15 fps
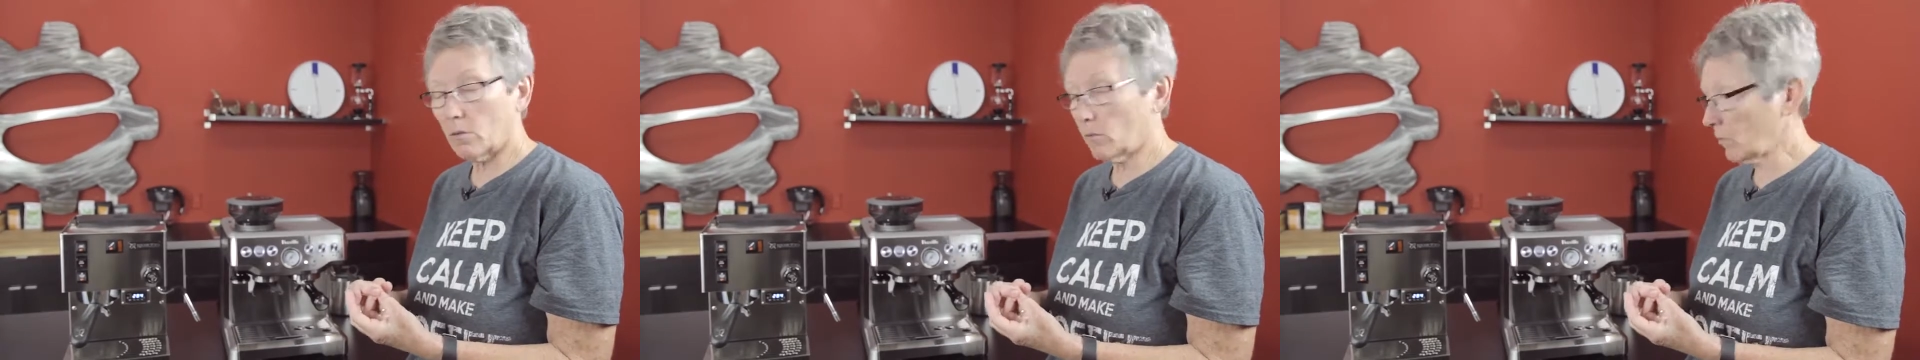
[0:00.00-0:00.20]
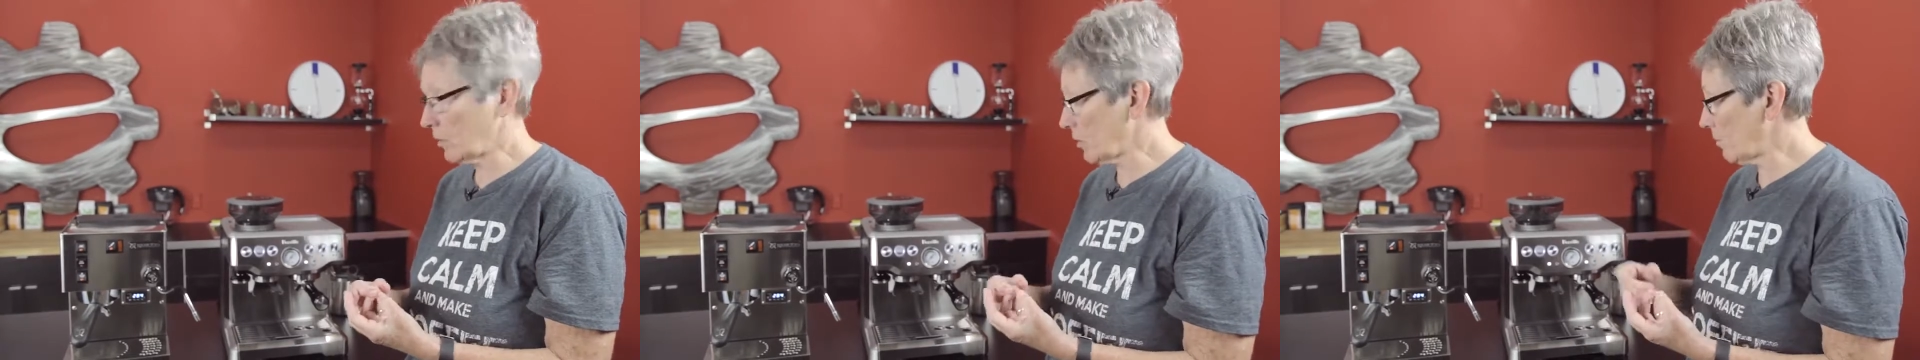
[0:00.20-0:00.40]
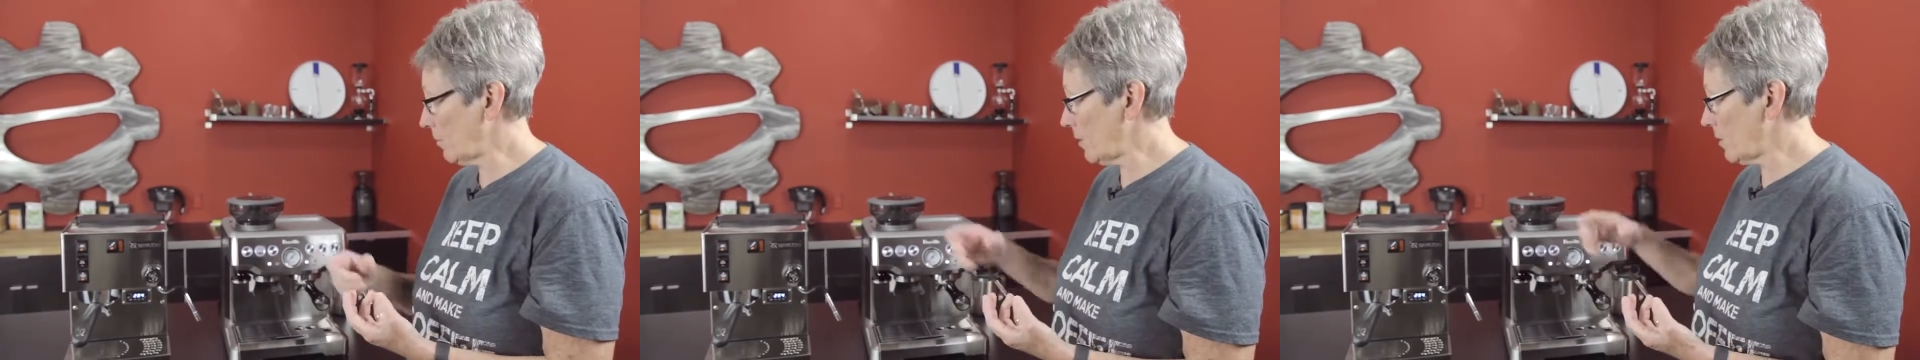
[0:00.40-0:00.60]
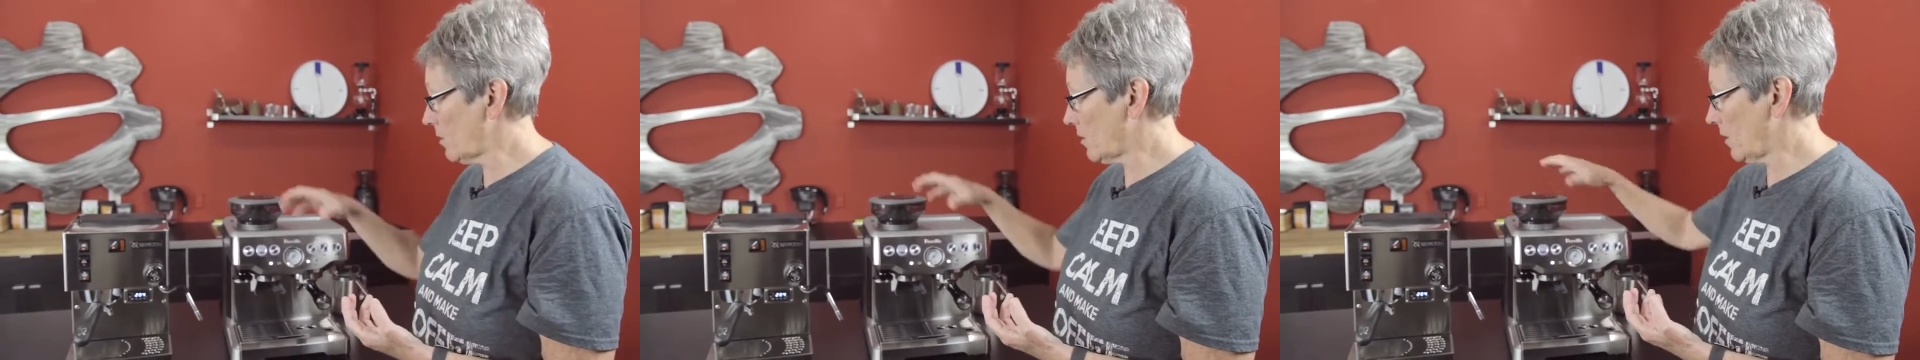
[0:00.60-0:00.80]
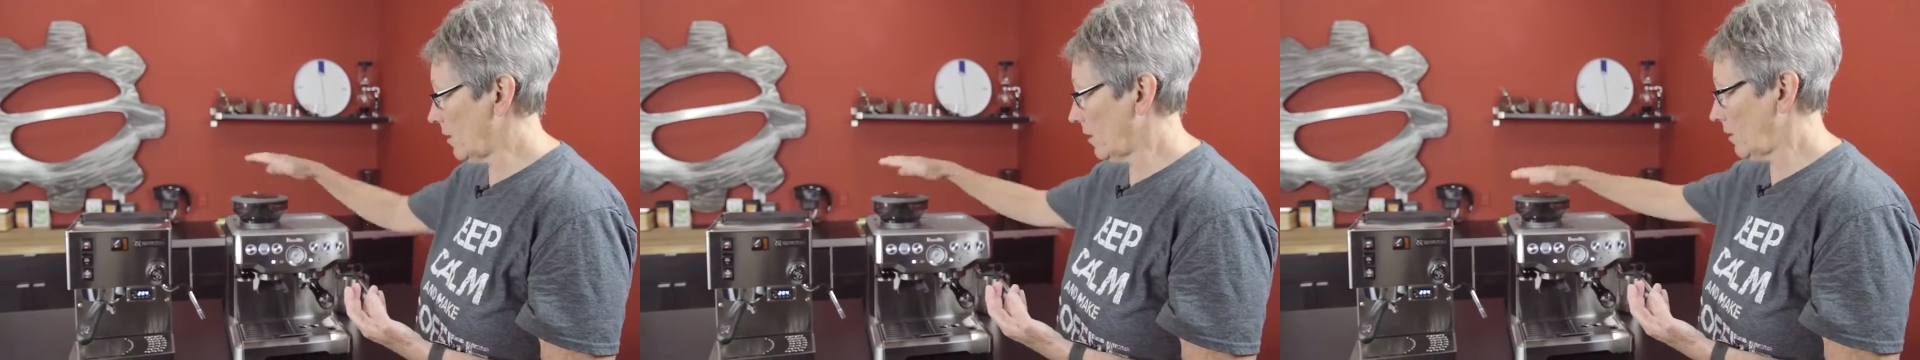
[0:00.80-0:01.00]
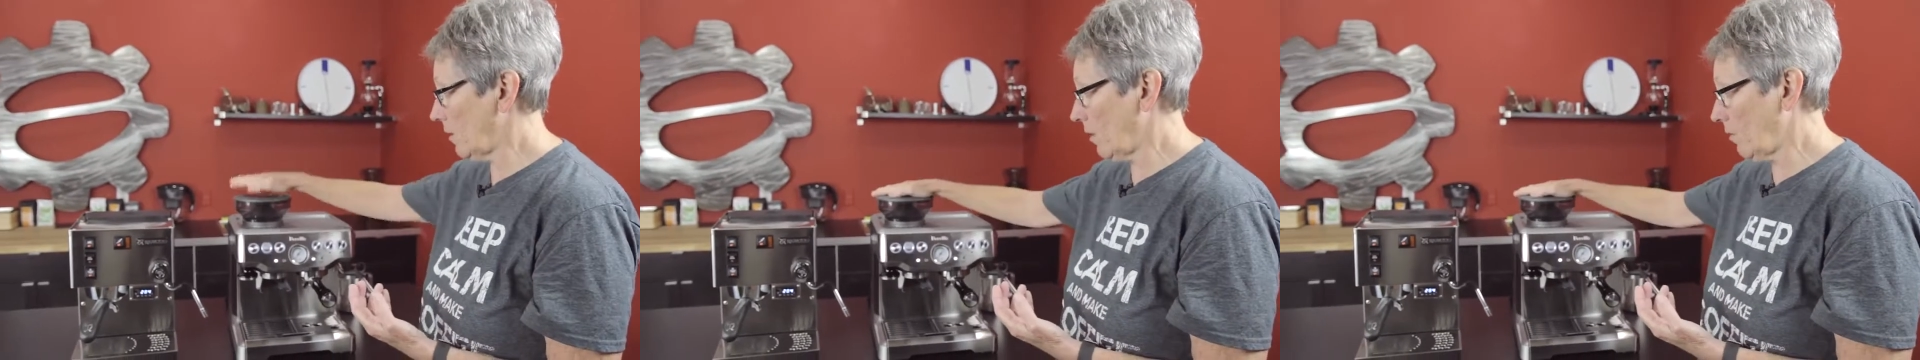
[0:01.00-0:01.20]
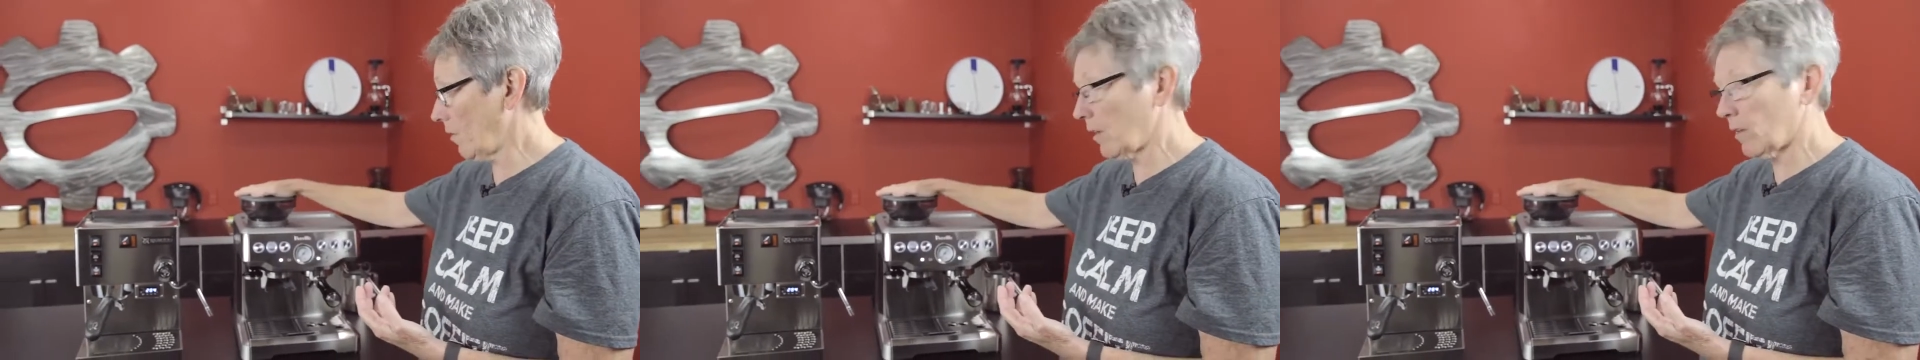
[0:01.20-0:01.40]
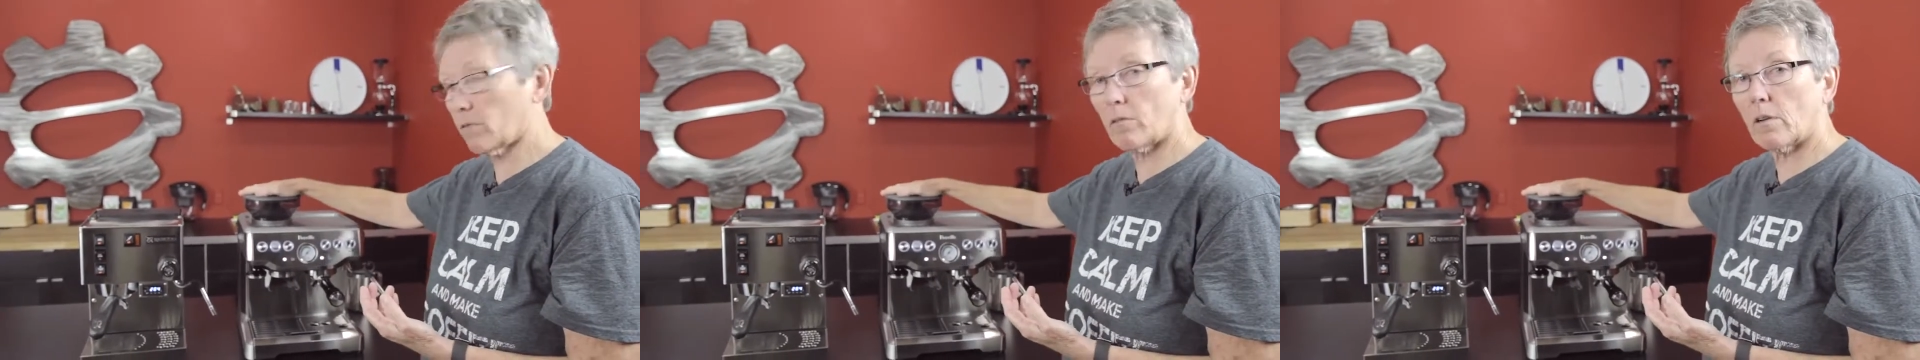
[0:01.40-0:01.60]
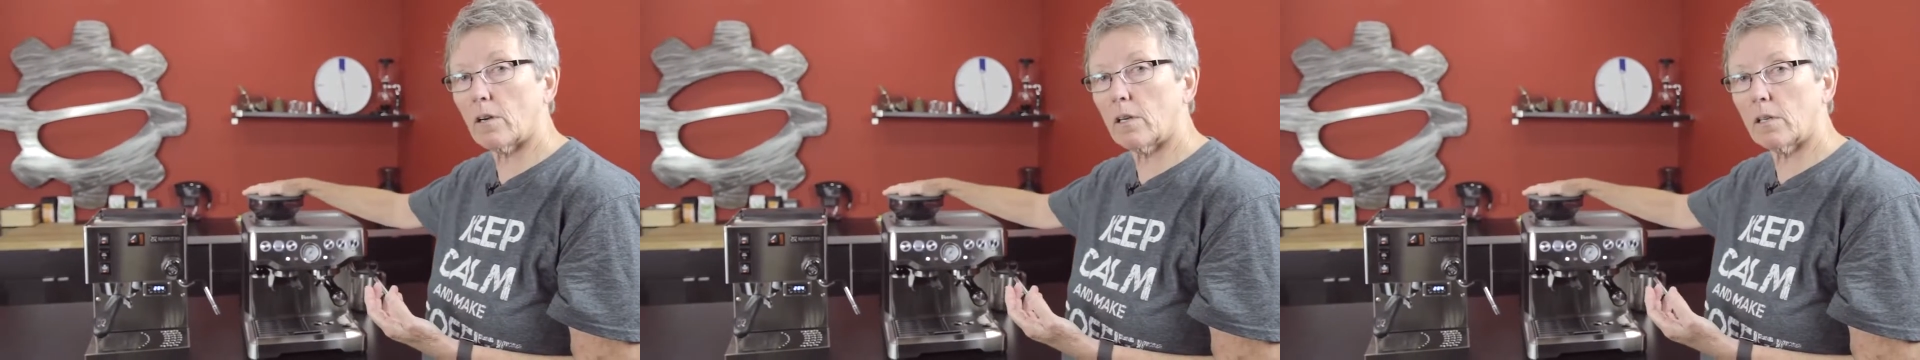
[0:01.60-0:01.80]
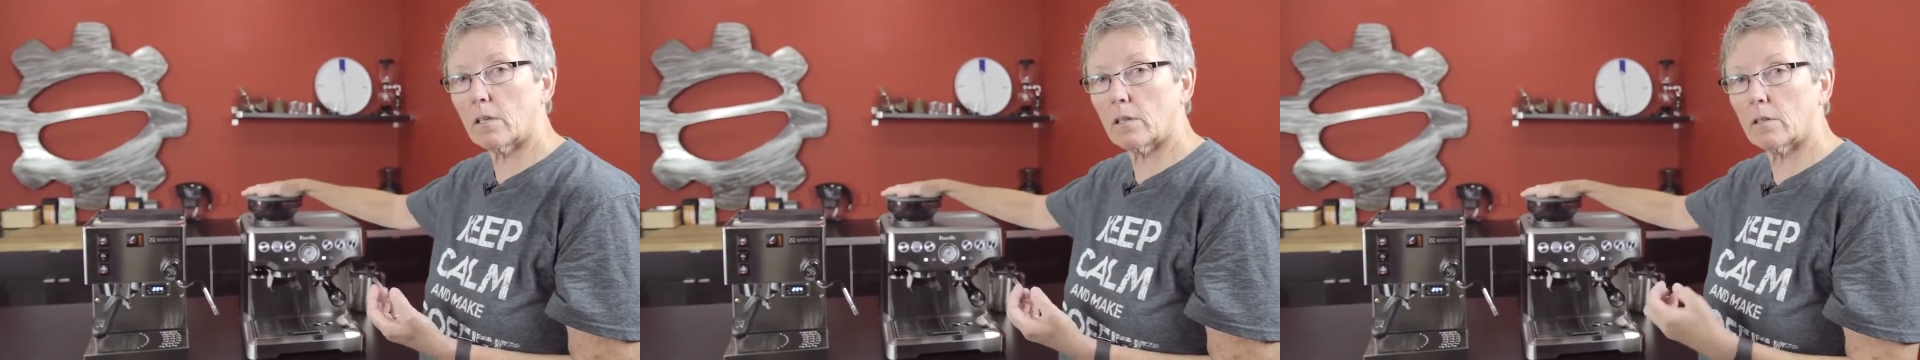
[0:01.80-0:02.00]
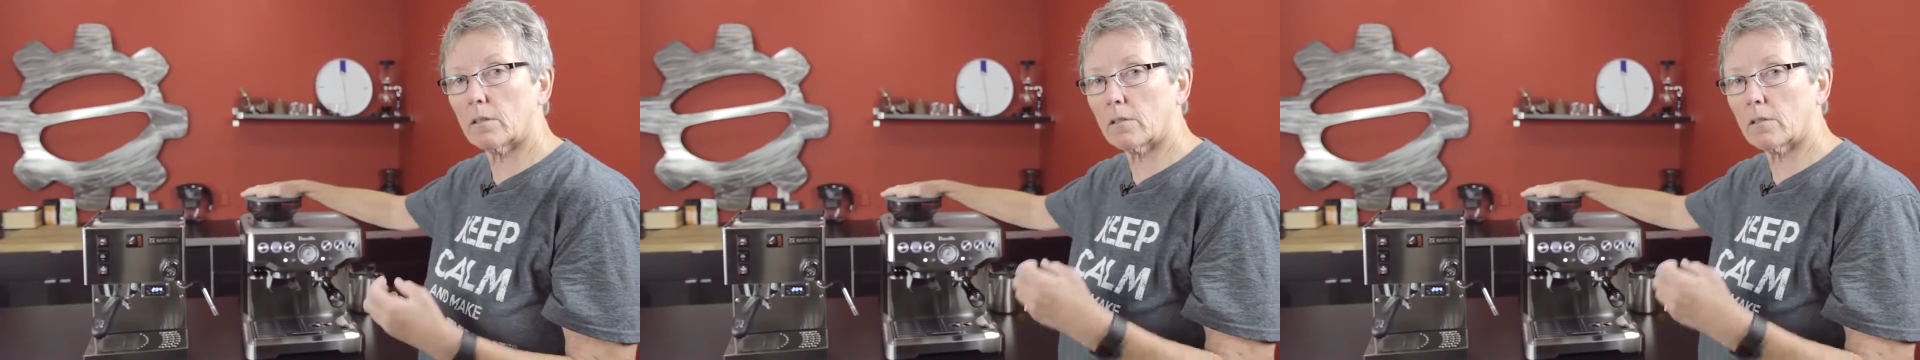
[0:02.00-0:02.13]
which means get the grind right,